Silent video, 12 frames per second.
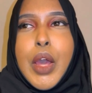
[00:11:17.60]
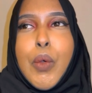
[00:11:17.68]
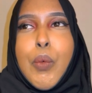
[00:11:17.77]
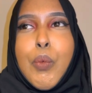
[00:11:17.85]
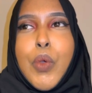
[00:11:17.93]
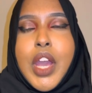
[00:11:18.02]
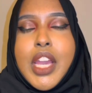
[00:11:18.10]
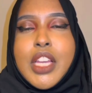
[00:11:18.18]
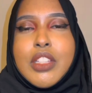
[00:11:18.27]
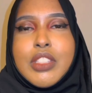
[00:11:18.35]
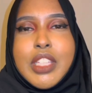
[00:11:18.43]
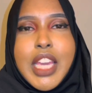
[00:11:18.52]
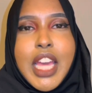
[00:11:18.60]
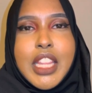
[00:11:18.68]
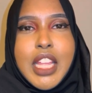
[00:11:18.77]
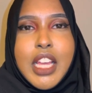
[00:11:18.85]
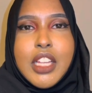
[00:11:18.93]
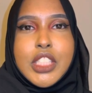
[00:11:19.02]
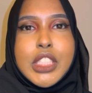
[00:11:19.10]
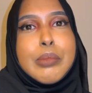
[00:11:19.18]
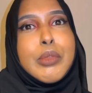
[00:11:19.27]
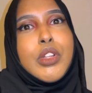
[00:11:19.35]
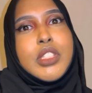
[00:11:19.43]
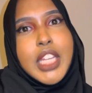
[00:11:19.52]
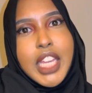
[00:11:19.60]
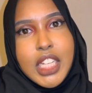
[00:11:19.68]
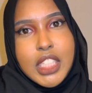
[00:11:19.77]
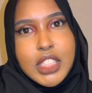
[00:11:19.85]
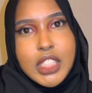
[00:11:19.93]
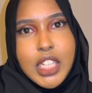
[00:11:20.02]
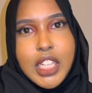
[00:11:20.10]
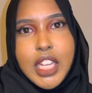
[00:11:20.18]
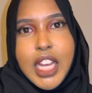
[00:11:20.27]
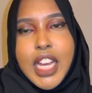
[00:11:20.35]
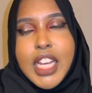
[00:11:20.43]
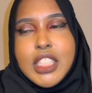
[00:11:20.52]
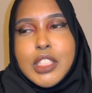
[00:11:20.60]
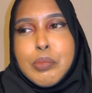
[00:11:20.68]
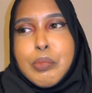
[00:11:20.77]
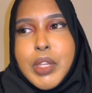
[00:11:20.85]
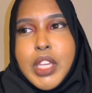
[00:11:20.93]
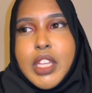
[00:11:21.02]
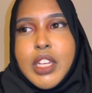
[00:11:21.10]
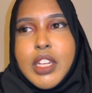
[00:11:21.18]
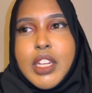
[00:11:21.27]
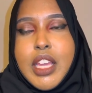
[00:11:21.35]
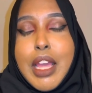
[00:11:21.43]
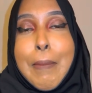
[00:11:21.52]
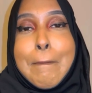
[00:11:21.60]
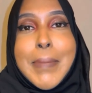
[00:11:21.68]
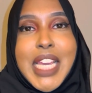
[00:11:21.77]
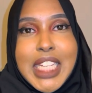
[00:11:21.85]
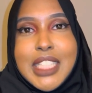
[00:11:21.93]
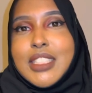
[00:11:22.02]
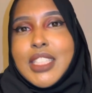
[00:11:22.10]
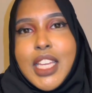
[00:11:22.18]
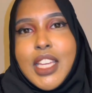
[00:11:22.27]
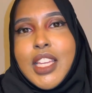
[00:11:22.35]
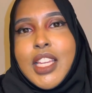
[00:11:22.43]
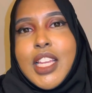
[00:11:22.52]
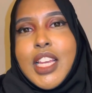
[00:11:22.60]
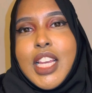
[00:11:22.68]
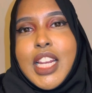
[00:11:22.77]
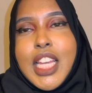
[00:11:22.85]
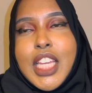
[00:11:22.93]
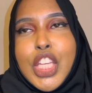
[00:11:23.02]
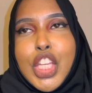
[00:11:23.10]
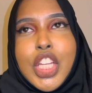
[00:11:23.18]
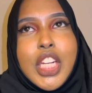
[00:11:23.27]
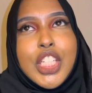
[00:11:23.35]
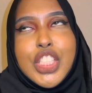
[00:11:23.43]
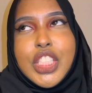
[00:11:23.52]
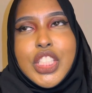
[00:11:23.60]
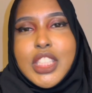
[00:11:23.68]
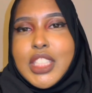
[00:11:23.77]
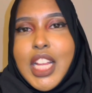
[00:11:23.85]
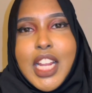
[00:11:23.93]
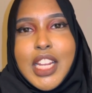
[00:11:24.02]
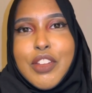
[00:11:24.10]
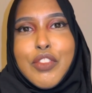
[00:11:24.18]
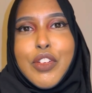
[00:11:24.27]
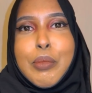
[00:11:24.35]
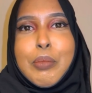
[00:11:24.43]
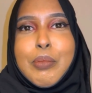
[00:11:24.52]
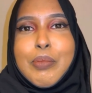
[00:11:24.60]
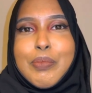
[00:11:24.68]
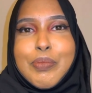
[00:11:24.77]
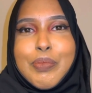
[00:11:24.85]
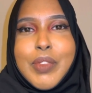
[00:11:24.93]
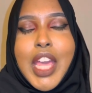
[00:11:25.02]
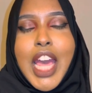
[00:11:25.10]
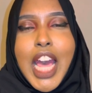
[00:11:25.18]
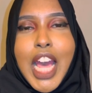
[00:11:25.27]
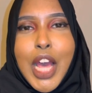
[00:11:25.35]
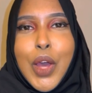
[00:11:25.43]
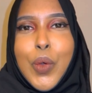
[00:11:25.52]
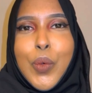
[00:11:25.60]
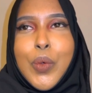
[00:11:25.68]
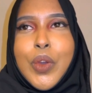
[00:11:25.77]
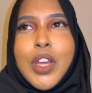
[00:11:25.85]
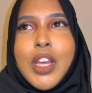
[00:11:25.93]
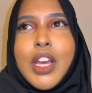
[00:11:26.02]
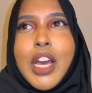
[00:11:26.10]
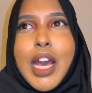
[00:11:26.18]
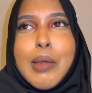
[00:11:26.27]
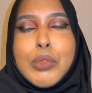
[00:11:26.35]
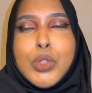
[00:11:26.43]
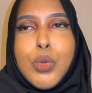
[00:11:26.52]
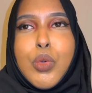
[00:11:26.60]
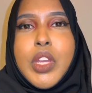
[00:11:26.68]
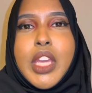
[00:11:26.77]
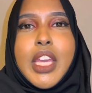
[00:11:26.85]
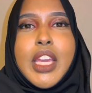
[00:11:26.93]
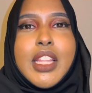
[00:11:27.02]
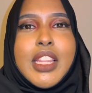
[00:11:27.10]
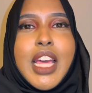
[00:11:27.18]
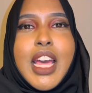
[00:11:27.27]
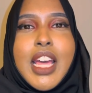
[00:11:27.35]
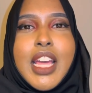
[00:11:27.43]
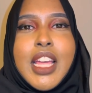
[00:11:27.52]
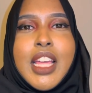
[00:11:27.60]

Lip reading: working together simultaneously has been amazing. Like, you can legit just tell from how I'm talking that